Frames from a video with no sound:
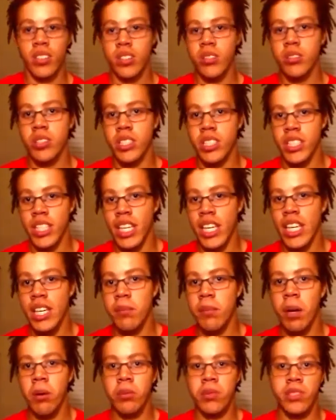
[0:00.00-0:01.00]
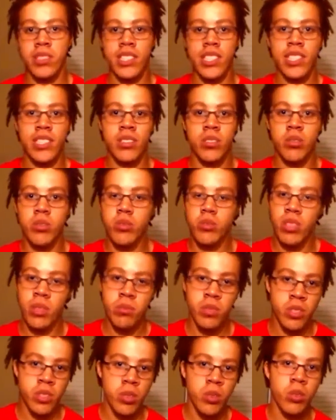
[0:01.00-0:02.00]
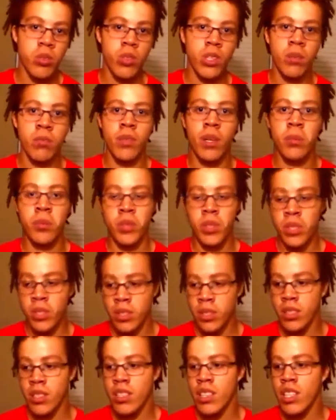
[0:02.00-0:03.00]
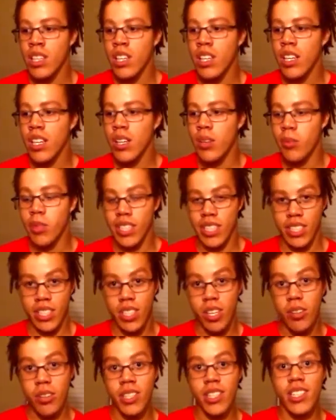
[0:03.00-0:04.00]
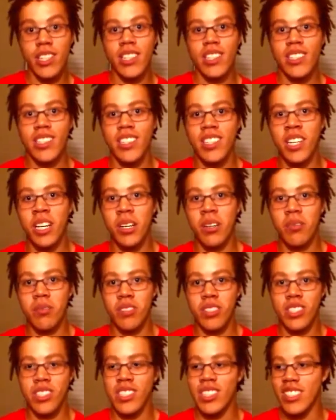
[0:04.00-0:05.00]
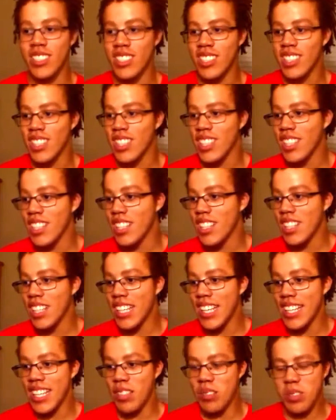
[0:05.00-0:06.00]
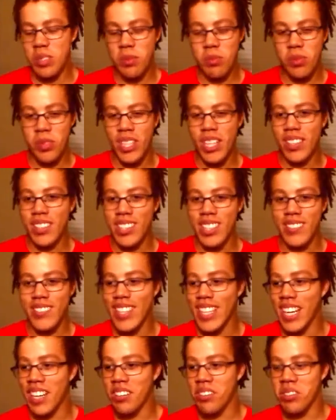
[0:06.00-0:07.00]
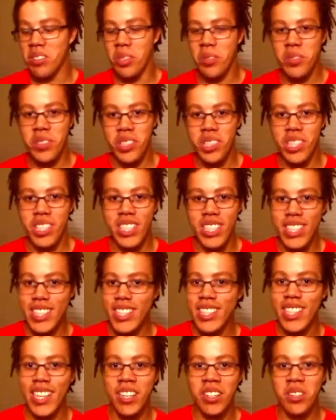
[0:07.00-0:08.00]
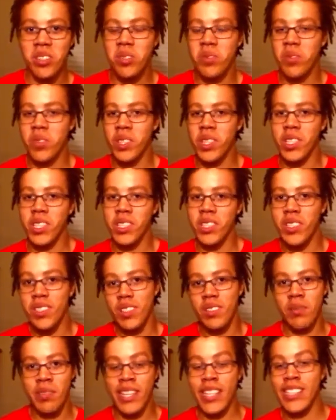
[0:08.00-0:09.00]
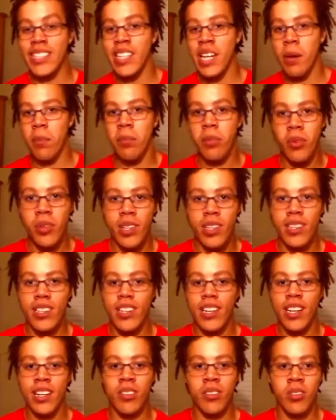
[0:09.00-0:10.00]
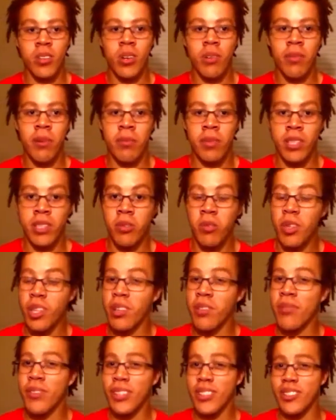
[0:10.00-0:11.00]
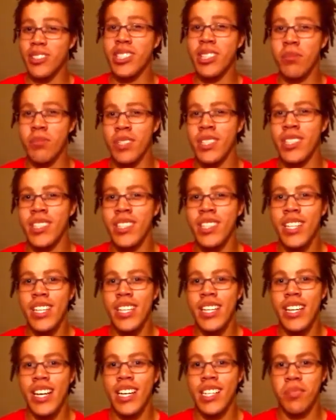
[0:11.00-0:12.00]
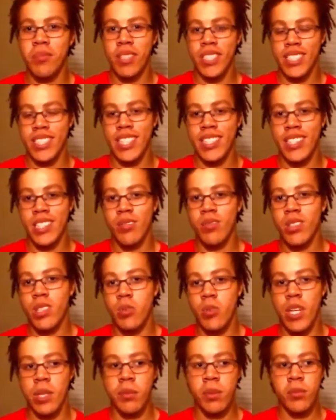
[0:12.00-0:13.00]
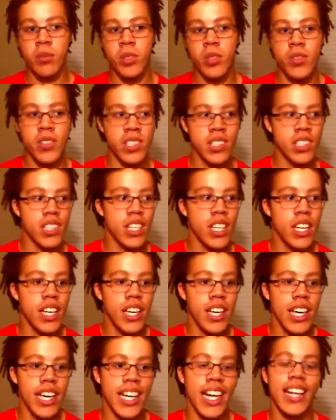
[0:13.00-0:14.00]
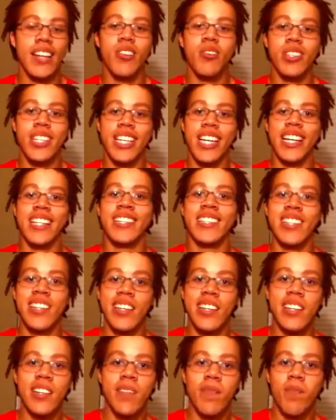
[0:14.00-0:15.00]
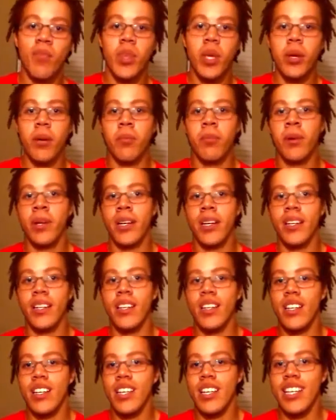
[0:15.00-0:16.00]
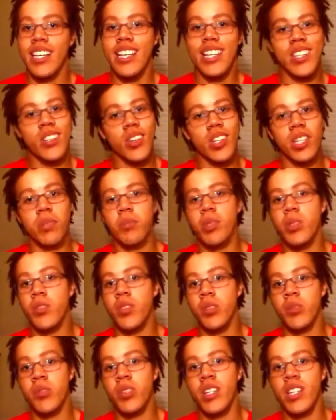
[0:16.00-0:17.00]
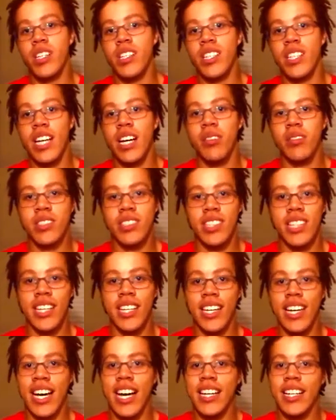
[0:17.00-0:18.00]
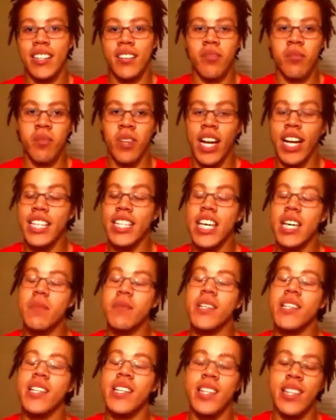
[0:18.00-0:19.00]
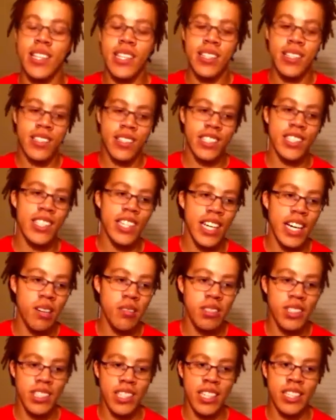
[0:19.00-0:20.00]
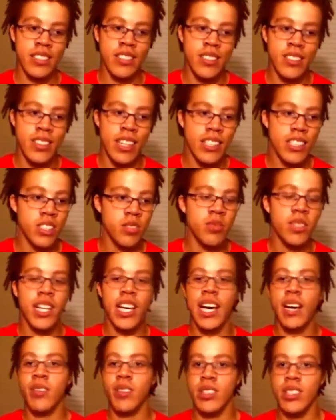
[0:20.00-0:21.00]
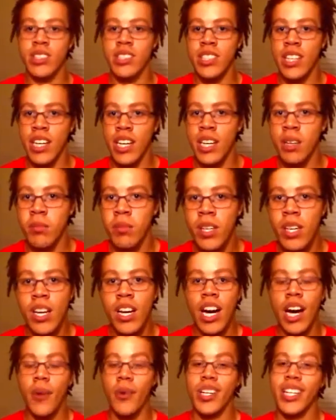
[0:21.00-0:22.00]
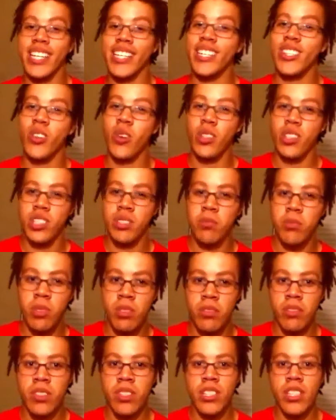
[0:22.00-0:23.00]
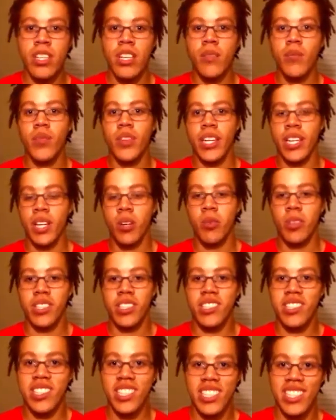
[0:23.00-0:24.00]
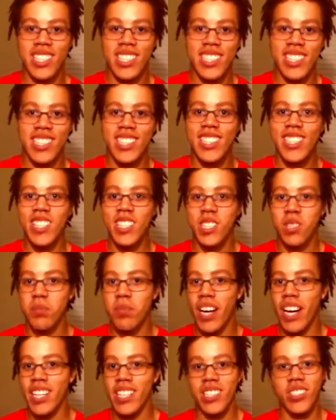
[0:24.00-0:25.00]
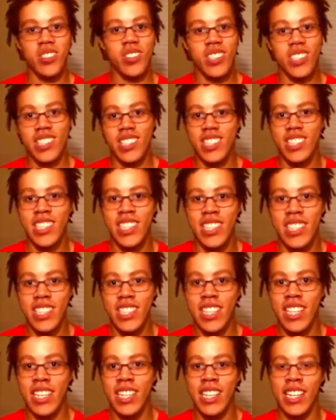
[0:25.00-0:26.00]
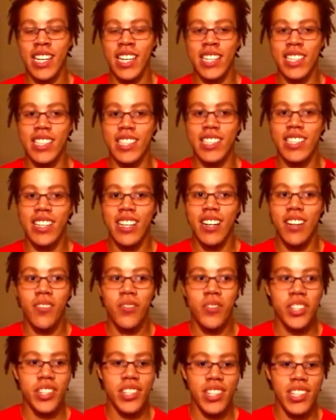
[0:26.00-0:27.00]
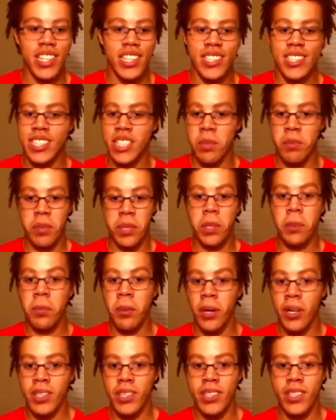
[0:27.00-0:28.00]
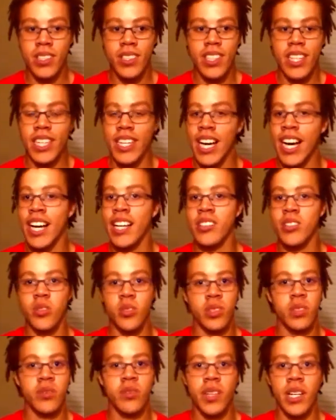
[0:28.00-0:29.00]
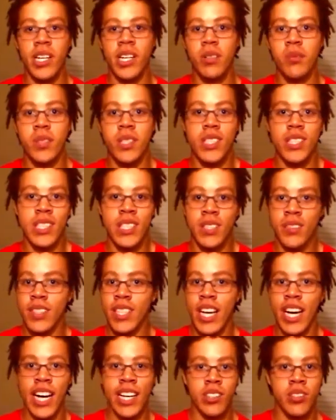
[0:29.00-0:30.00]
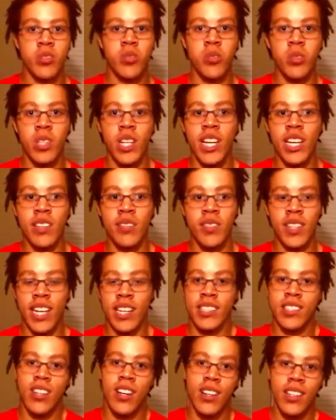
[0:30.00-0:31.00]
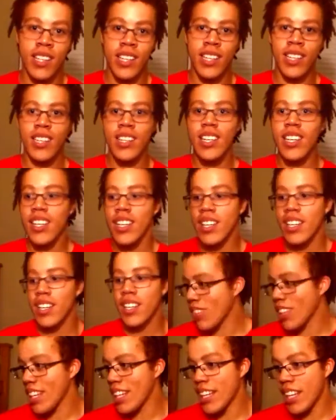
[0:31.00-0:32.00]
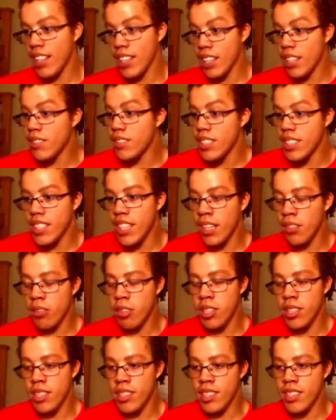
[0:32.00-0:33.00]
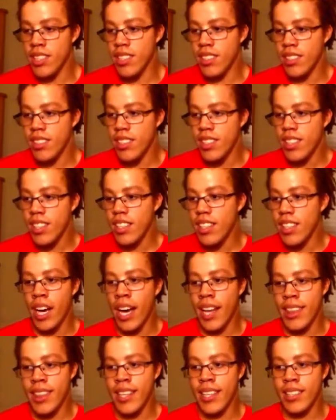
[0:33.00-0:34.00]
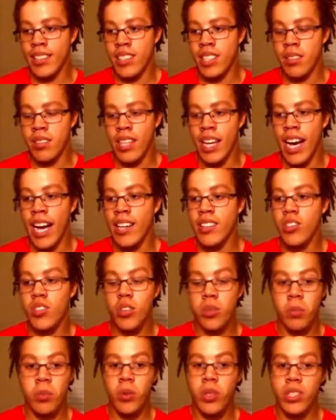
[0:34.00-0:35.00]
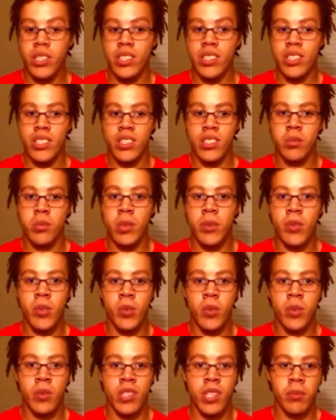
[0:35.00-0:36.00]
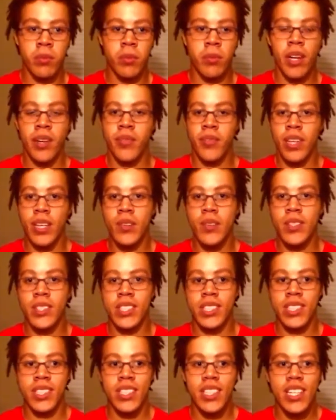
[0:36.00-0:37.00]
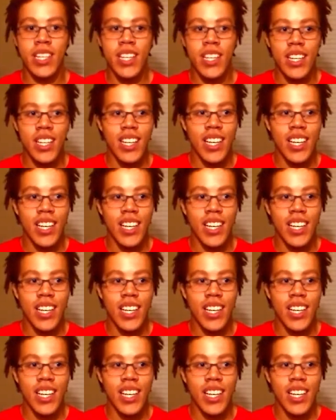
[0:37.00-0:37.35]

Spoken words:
conclusion came, I was like, cool, I'm sold, I'm good, we can go here. Because there was a point I was like, man, I don't know if it's going to get there, I don't know if we're going to get to that point, I don't know if I'm going to really feel something as much as I did with the Raimi movies. And I don't think I did, but it's only movie 1, and I was like, when I came into the theater today, I was like, dude, I just want to have a good time, I want to enjoy this movie, and I want to see Spidey doing his thing, and, like, see Peter Parker in a high school environment, living a high school life, and I saw that, and I loved it, I really did. I think the high school portions of this movie were some of my favorites, and